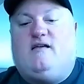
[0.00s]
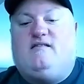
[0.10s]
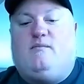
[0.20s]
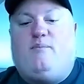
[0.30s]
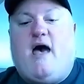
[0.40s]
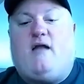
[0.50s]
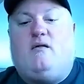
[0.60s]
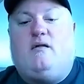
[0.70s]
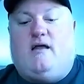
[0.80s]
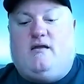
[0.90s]
in
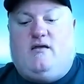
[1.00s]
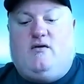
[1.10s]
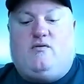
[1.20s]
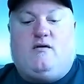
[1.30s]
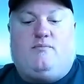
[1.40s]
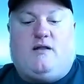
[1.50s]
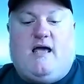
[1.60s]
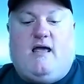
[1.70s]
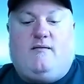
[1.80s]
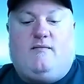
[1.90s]
battle, and you could
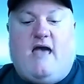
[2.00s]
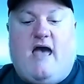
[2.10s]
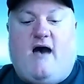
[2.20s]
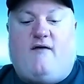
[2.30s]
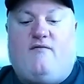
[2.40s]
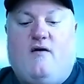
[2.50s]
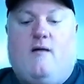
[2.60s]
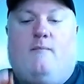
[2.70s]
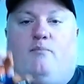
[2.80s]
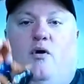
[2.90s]
play. They have
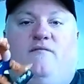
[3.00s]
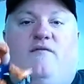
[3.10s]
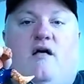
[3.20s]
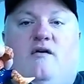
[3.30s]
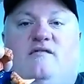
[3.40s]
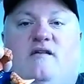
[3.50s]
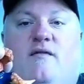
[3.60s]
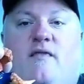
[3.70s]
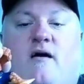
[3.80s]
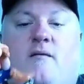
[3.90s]
point values on
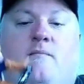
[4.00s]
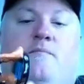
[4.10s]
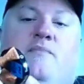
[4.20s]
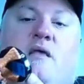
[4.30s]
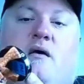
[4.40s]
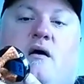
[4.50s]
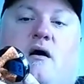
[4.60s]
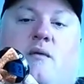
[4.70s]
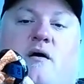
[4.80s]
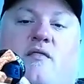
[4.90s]
them.
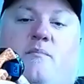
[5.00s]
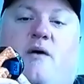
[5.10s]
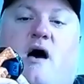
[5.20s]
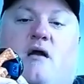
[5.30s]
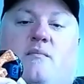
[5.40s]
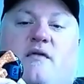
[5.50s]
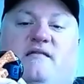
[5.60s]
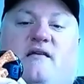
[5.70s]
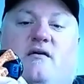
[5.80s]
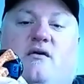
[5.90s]
On the bottom, they
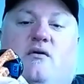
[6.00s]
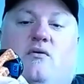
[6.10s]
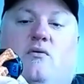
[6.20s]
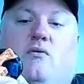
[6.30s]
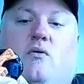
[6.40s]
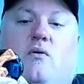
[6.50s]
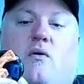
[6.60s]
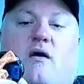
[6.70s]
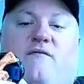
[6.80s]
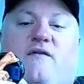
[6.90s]
tell you
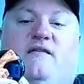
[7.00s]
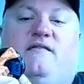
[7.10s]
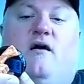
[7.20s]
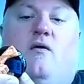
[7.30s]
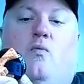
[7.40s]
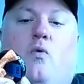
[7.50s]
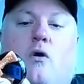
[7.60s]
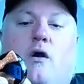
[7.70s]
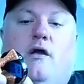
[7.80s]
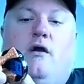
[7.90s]
if it's a
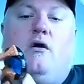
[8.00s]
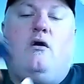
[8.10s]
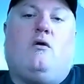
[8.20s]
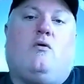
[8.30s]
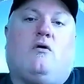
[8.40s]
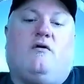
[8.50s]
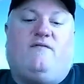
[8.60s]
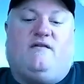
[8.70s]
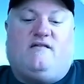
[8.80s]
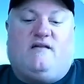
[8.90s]
warrior, or if
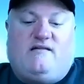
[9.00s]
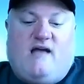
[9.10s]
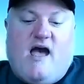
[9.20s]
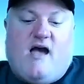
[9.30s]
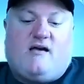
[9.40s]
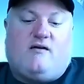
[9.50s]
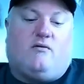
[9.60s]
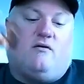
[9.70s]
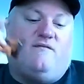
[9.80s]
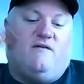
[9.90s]
it's an attack,
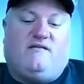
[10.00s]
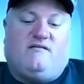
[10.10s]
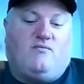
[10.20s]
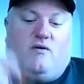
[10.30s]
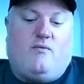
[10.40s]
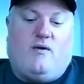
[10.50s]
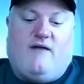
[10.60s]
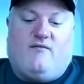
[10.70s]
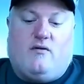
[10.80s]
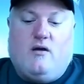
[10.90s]
or if it's
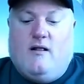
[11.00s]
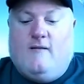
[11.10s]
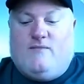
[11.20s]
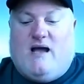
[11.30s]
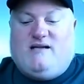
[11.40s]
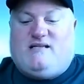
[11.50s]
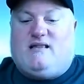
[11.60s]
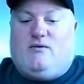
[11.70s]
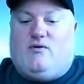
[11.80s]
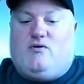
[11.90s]
whatever. I just thought
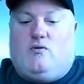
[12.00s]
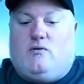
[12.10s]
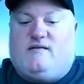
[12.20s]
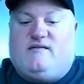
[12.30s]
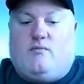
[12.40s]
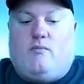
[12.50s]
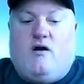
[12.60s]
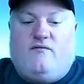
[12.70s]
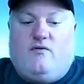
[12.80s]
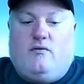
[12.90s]
they were cool because they were
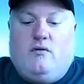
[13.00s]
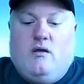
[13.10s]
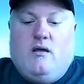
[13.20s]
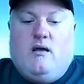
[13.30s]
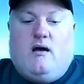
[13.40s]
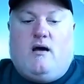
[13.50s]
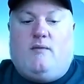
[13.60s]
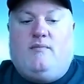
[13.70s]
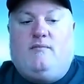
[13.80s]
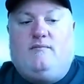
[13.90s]
Marvel,
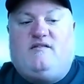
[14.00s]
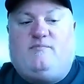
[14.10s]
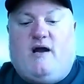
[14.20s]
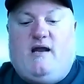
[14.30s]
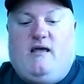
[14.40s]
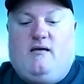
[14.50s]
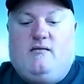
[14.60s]
Spidey,